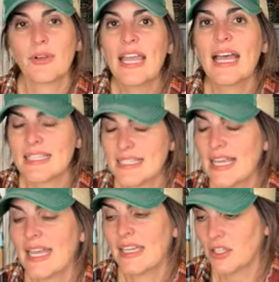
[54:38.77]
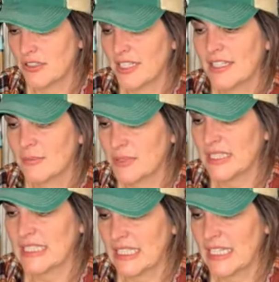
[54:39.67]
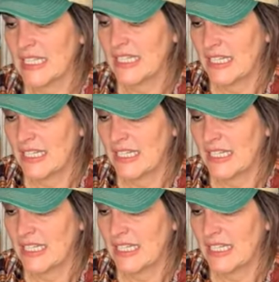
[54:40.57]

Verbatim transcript: Yes, I agree completely.